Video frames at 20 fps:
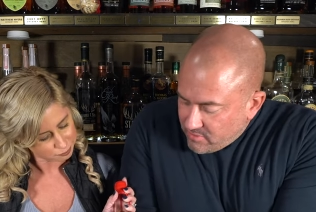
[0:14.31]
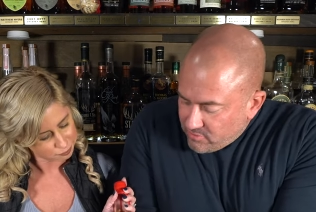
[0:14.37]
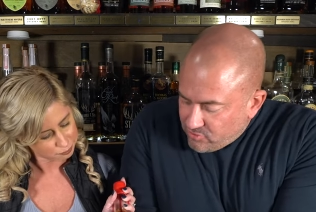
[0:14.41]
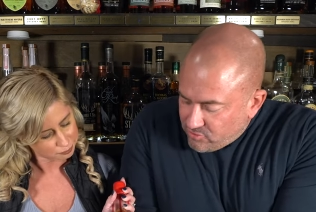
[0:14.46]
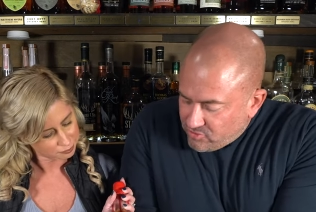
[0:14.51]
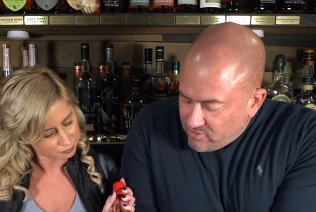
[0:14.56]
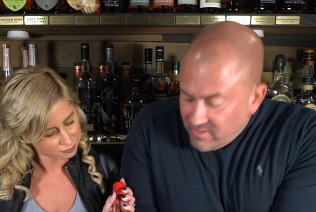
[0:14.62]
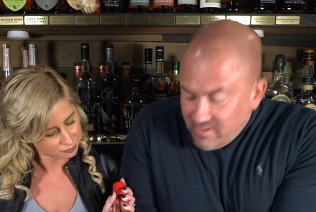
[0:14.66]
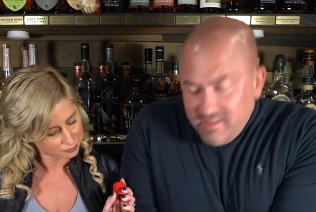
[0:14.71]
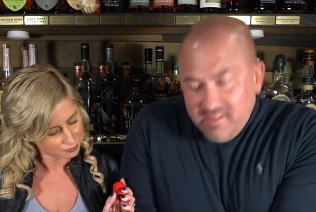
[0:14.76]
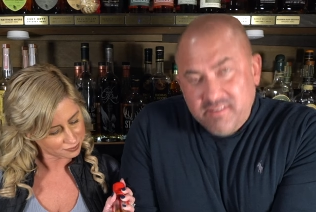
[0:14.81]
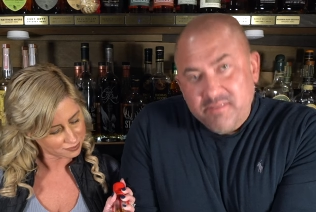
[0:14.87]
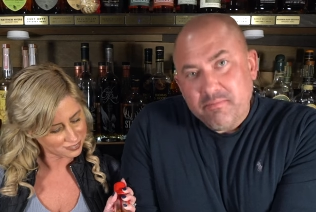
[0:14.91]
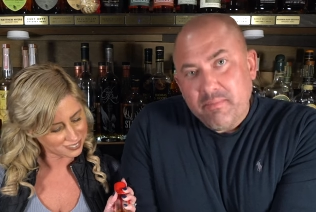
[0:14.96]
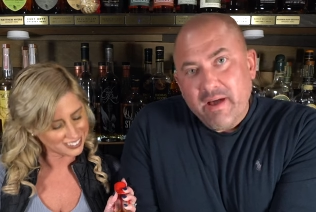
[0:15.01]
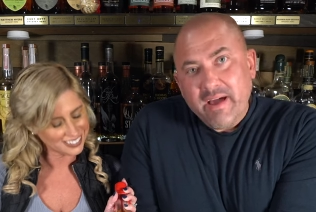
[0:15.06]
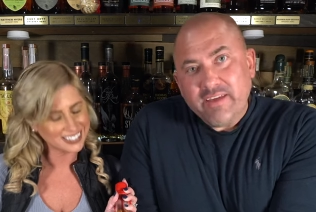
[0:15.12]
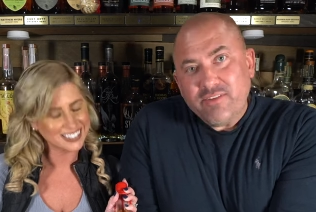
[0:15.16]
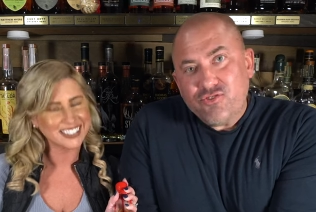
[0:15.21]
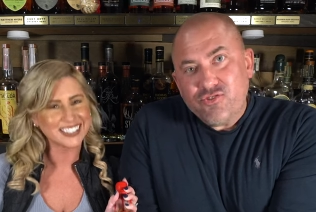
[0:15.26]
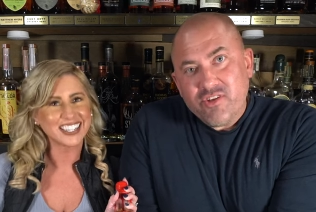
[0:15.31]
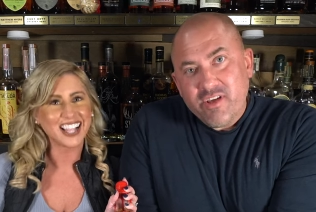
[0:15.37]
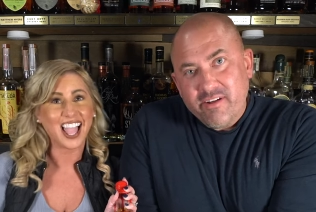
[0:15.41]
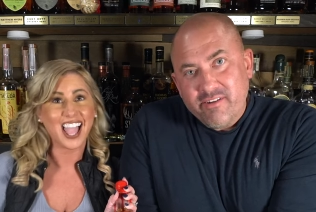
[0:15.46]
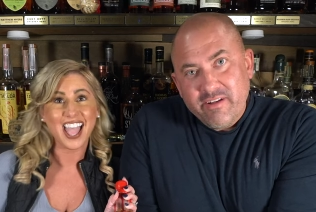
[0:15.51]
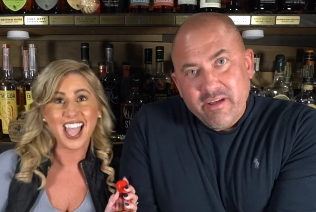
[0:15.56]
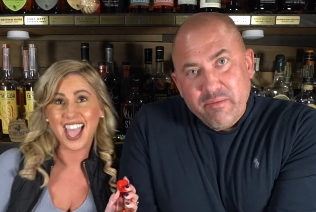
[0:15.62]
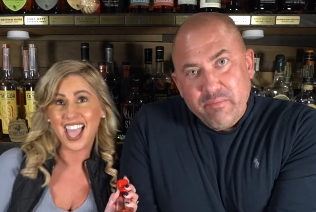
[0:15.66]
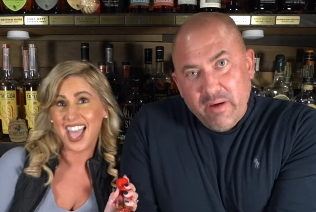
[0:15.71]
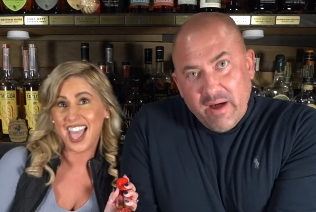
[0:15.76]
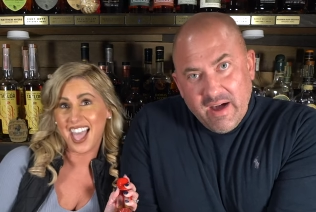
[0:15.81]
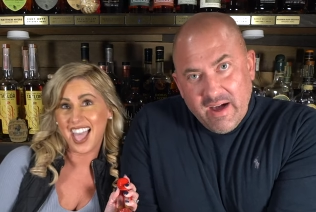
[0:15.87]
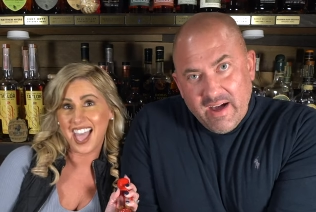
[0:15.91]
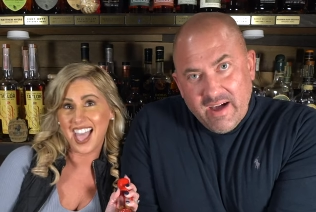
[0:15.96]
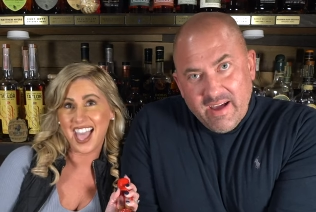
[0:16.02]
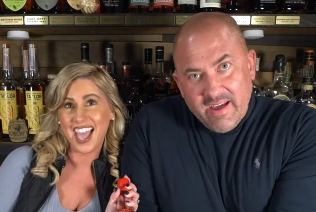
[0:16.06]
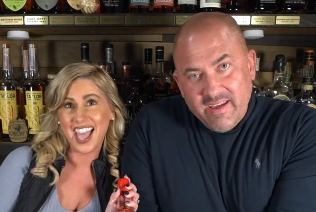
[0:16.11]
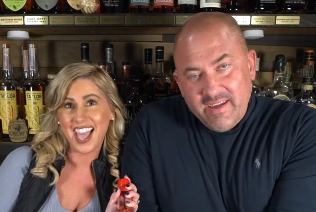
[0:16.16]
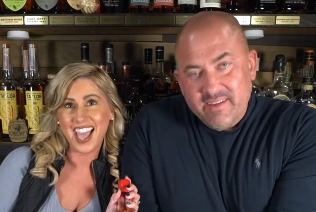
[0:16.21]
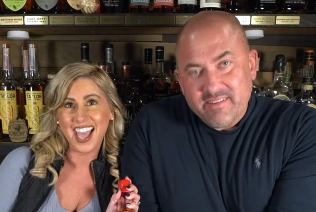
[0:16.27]
Speaker 1: She's My Cherry Pie.
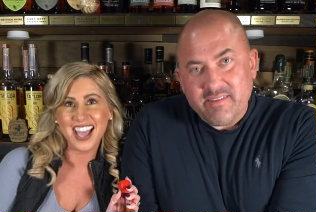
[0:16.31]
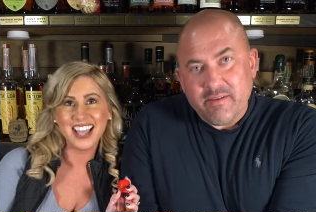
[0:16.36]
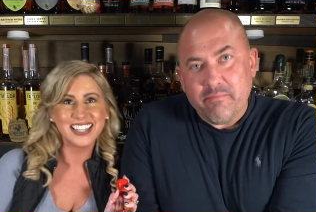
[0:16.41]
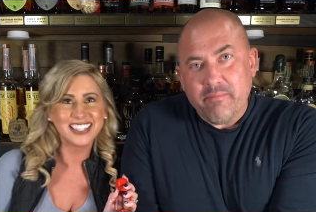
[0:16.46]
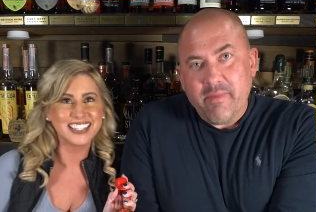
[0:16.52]
It's a